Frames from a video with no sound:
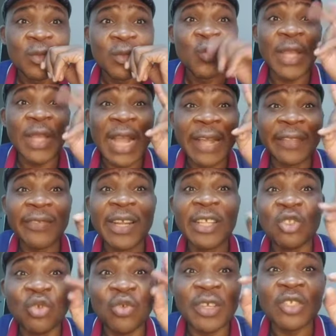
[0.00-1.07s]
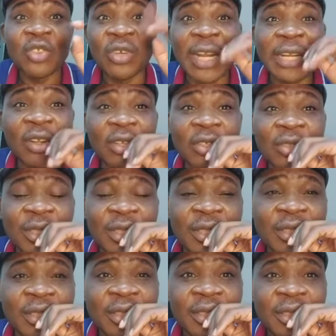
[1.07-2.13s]
We are trying to restore that country.
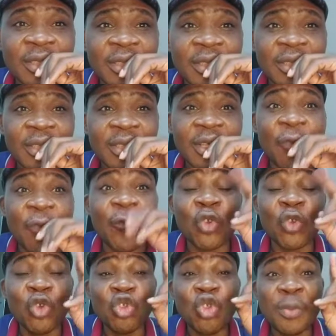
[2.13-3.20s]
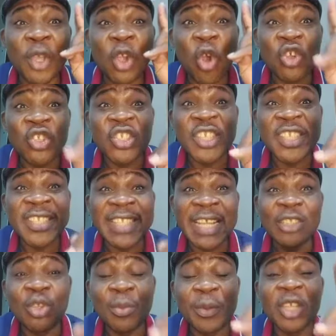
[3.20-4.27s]
For you to be
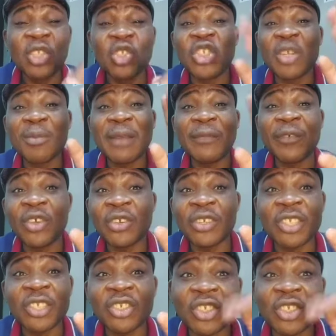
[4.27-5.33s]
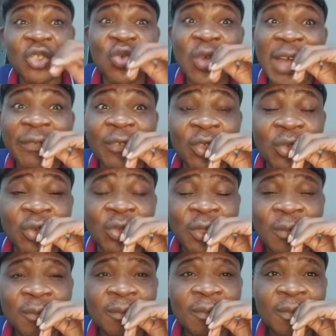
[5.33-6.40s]
consistent, to begin to demand for your restoration is too hard for you.
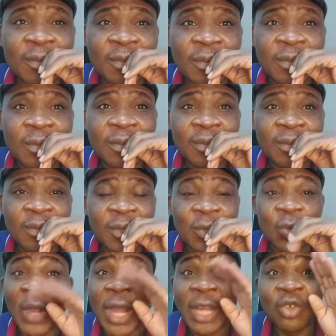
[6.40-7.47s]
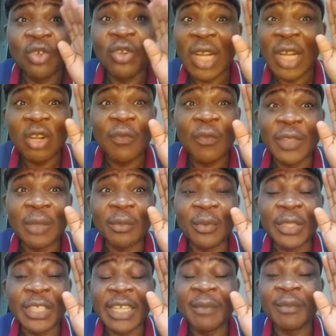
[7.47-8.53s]
You are no longer comfortable
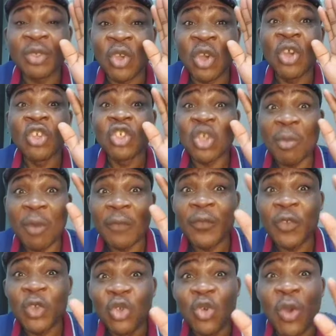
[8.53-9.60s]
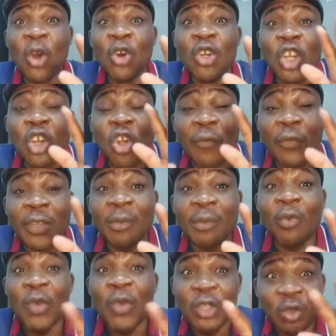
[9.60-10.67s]
with the name. Some of you are only comfortable
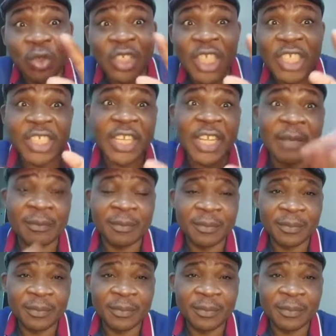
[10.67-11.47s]
when you change the name.